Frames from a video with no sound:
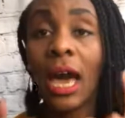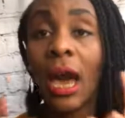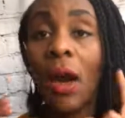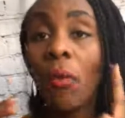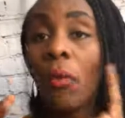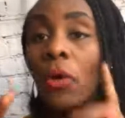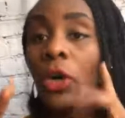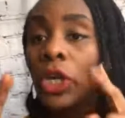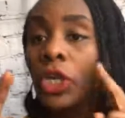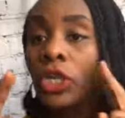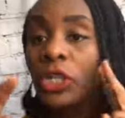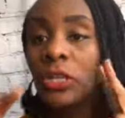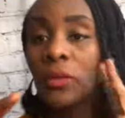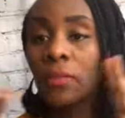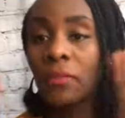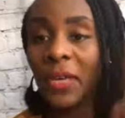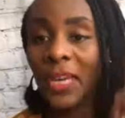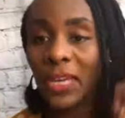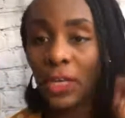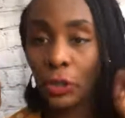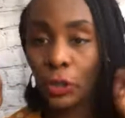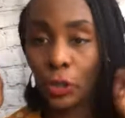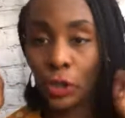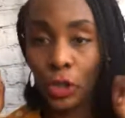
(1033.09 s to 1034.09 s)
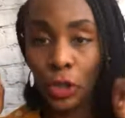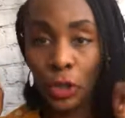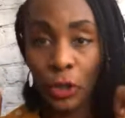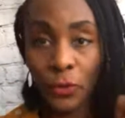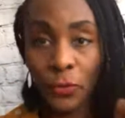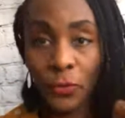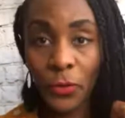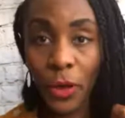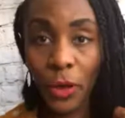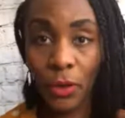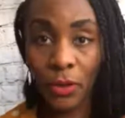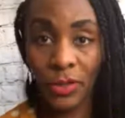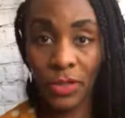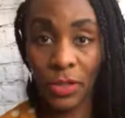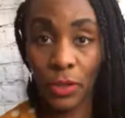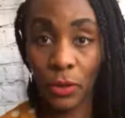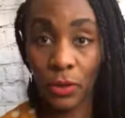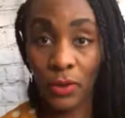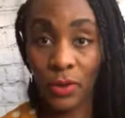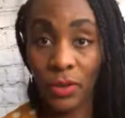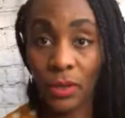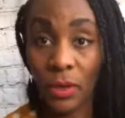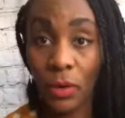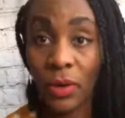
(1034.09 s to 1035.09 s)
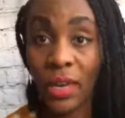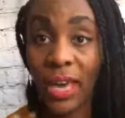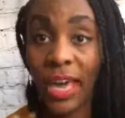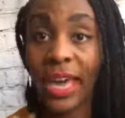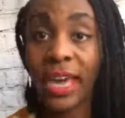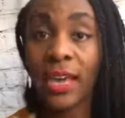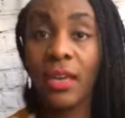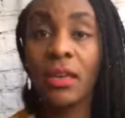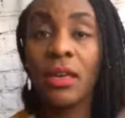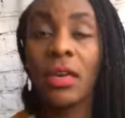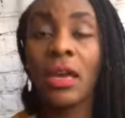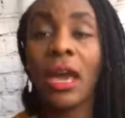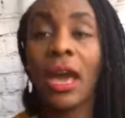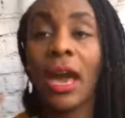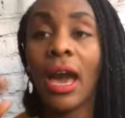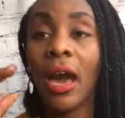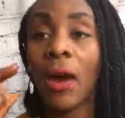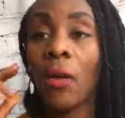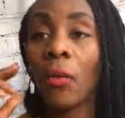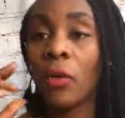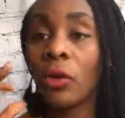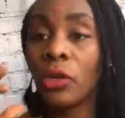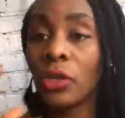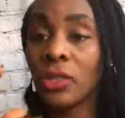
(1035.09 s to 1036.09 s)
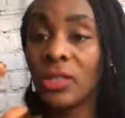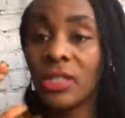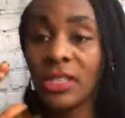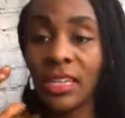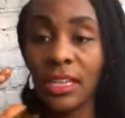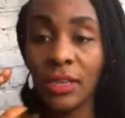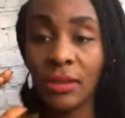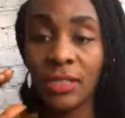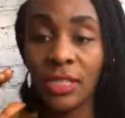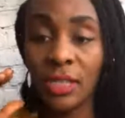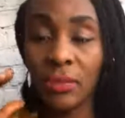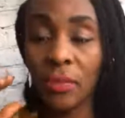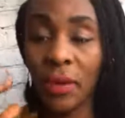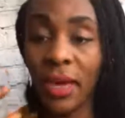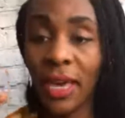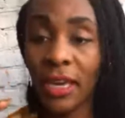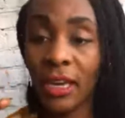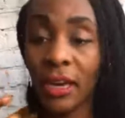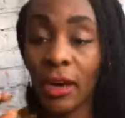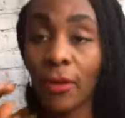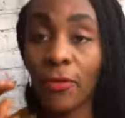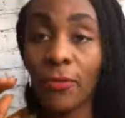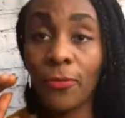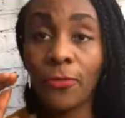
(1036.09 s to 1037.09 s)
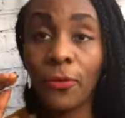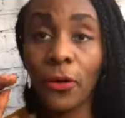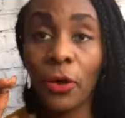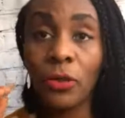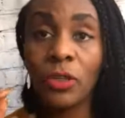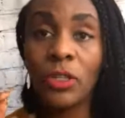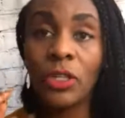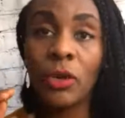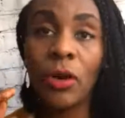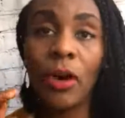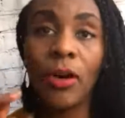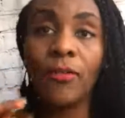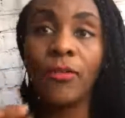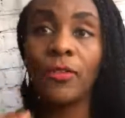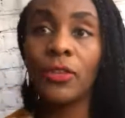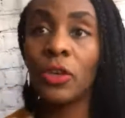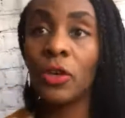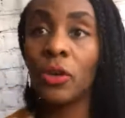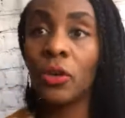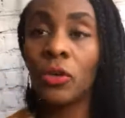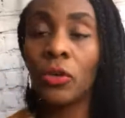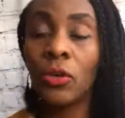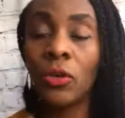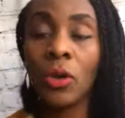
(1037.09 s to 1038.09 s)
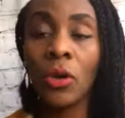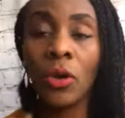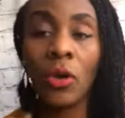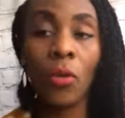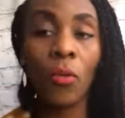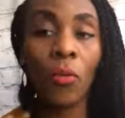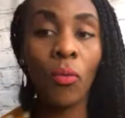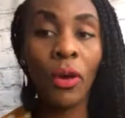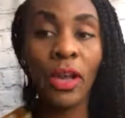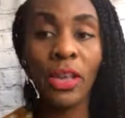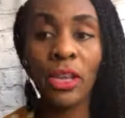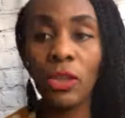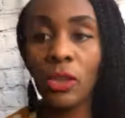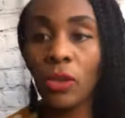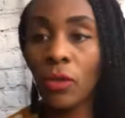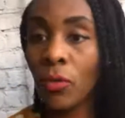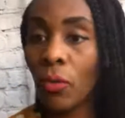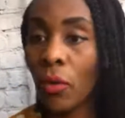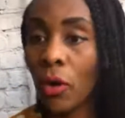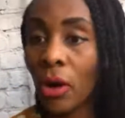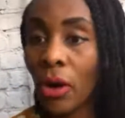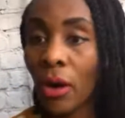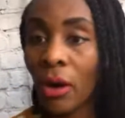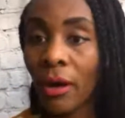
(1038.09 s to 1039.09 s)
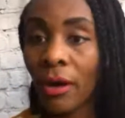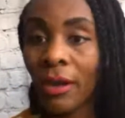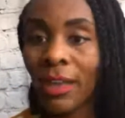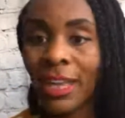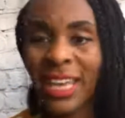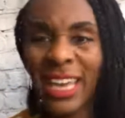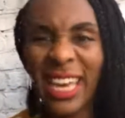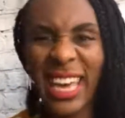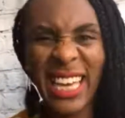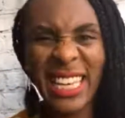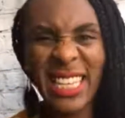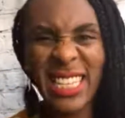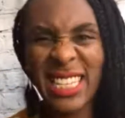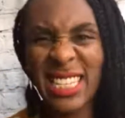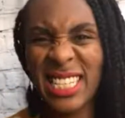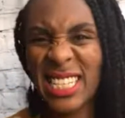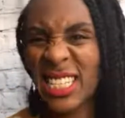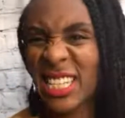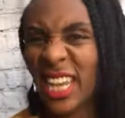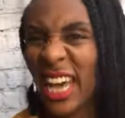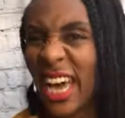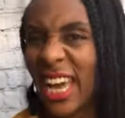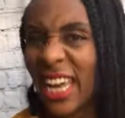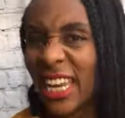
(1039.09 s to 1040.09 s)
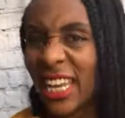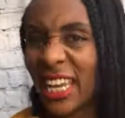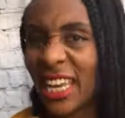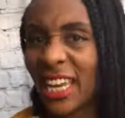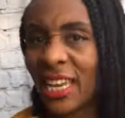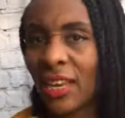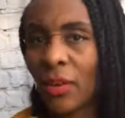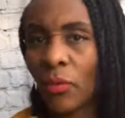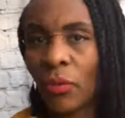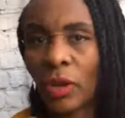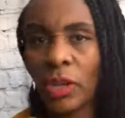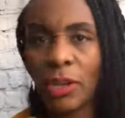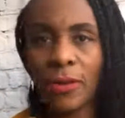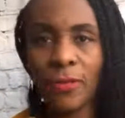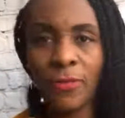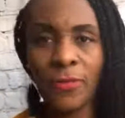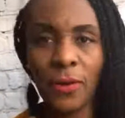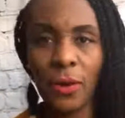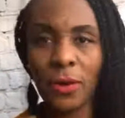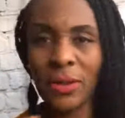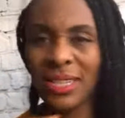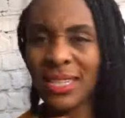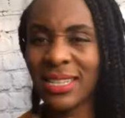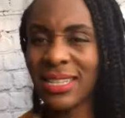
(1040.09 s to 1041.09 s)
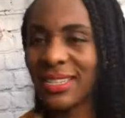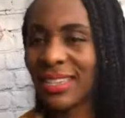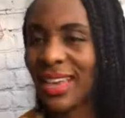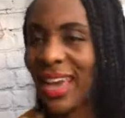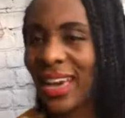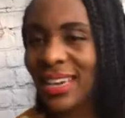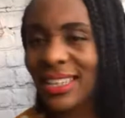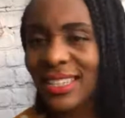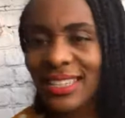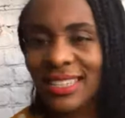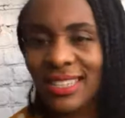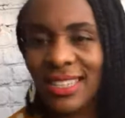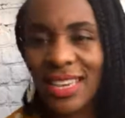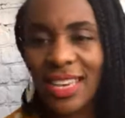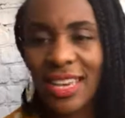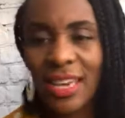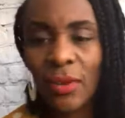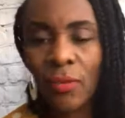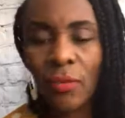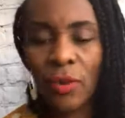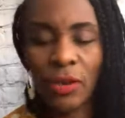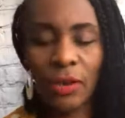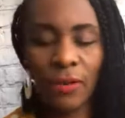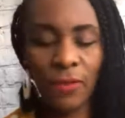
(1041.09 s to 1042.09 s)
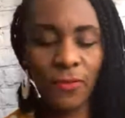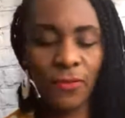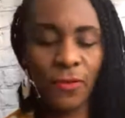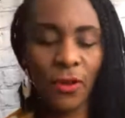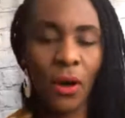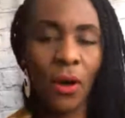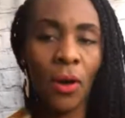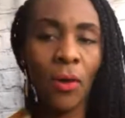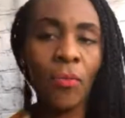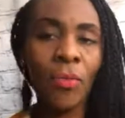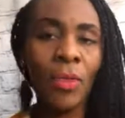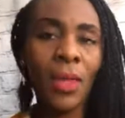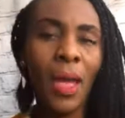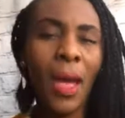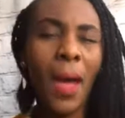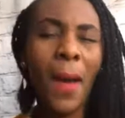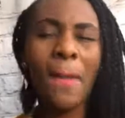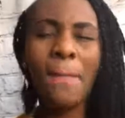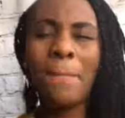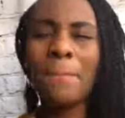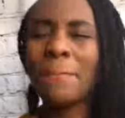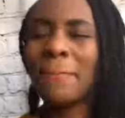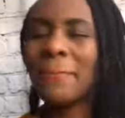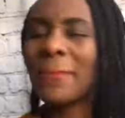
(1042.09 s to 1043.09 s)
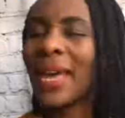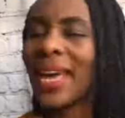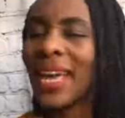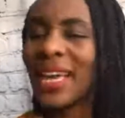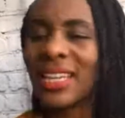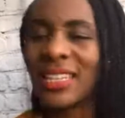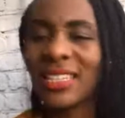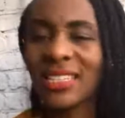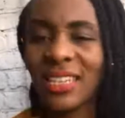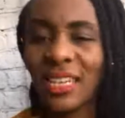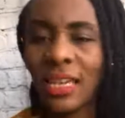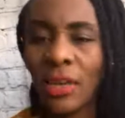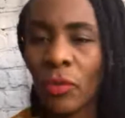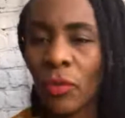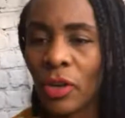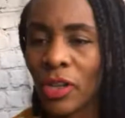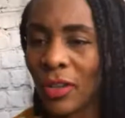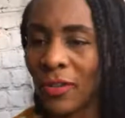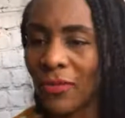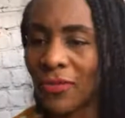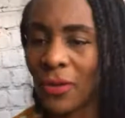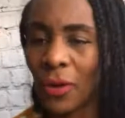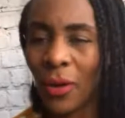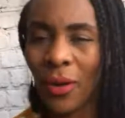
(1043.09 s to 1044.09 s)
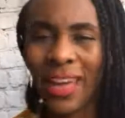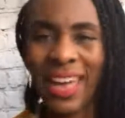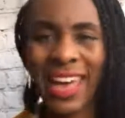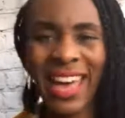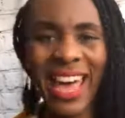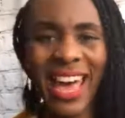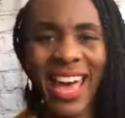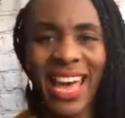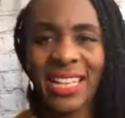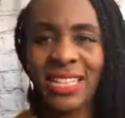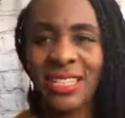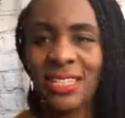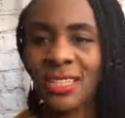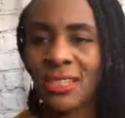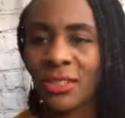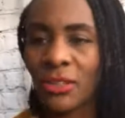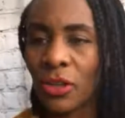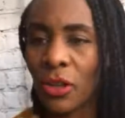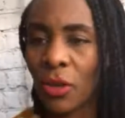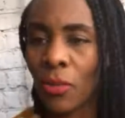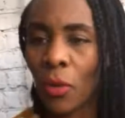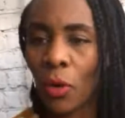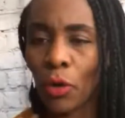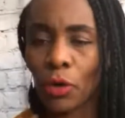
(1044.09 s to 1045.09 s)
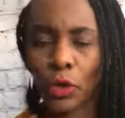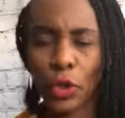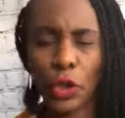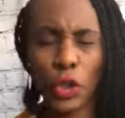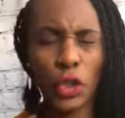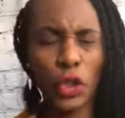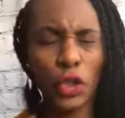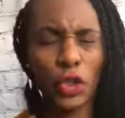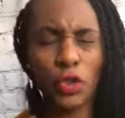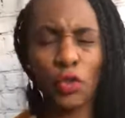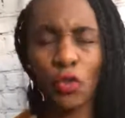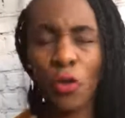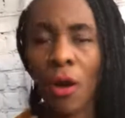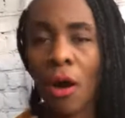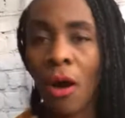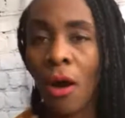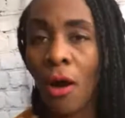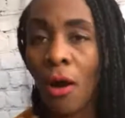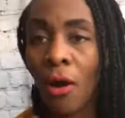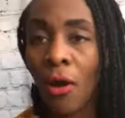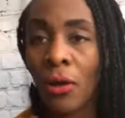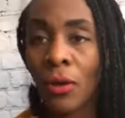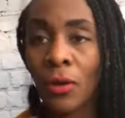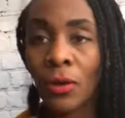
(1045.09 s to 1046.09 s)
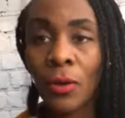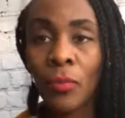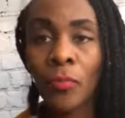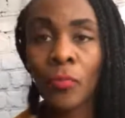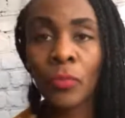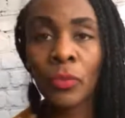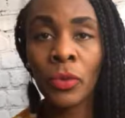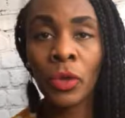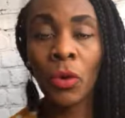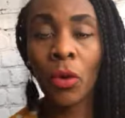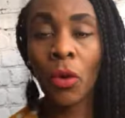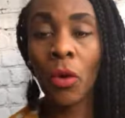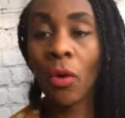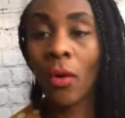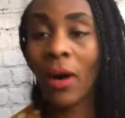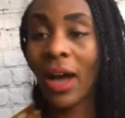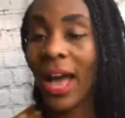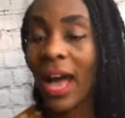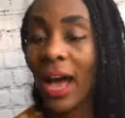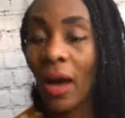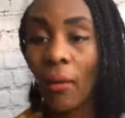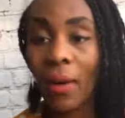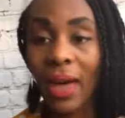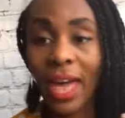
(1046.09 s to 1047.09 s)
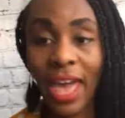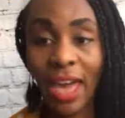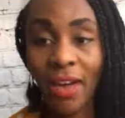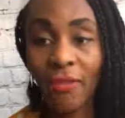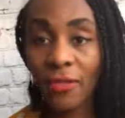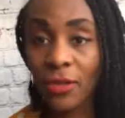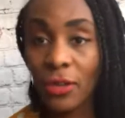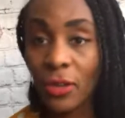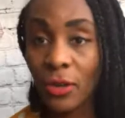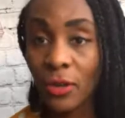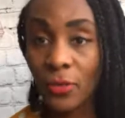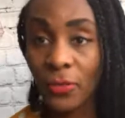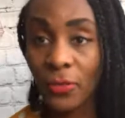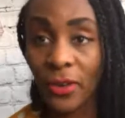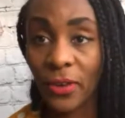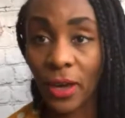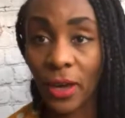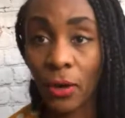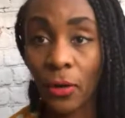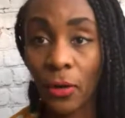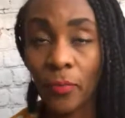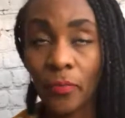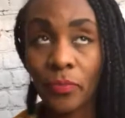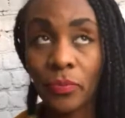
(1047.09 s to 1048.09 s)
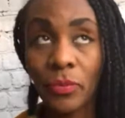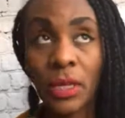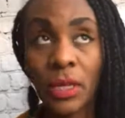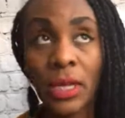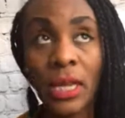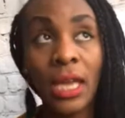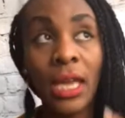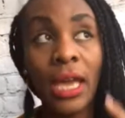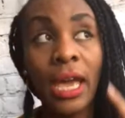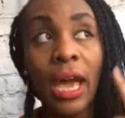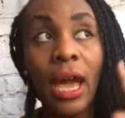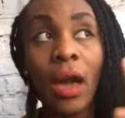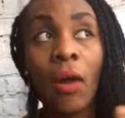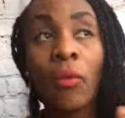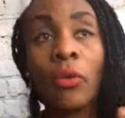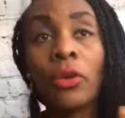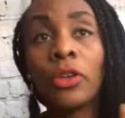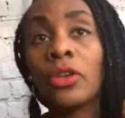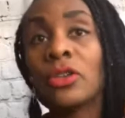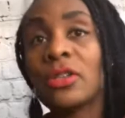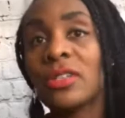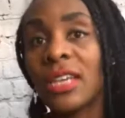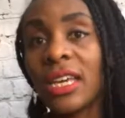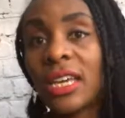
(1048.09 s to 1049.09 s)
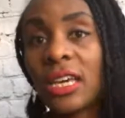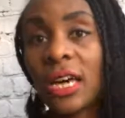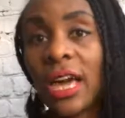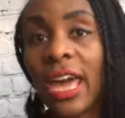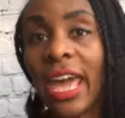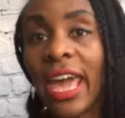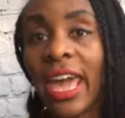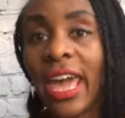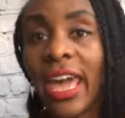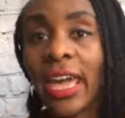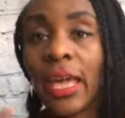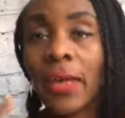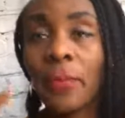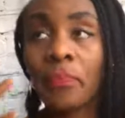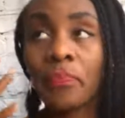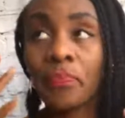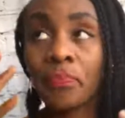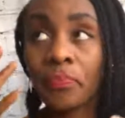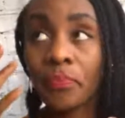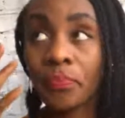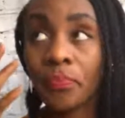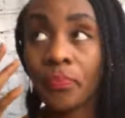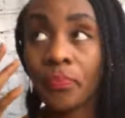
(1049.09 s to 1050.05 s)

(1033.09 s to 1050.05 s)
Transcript: I want you to pick 2 photos, okay? I want you to pick a photo of you when you were excited, when you felt sexy, when you felt amazing, when you felt handsome or strong, or however you felt. I want you to take a